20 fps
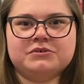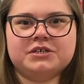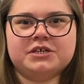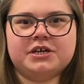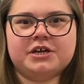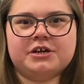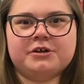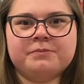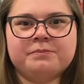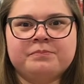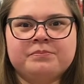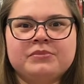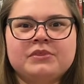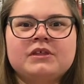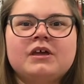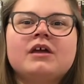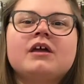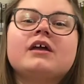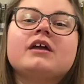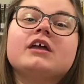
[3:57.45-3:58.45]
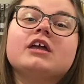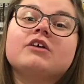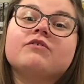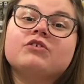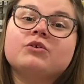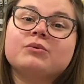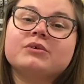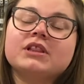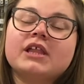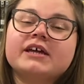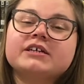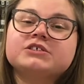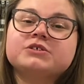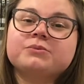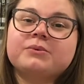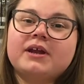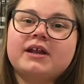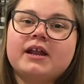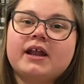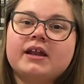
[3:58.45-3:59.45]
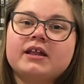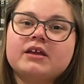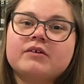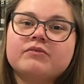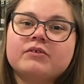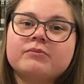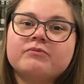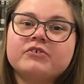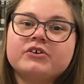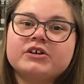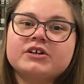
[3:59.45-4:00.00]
year. If you would like to read any of them for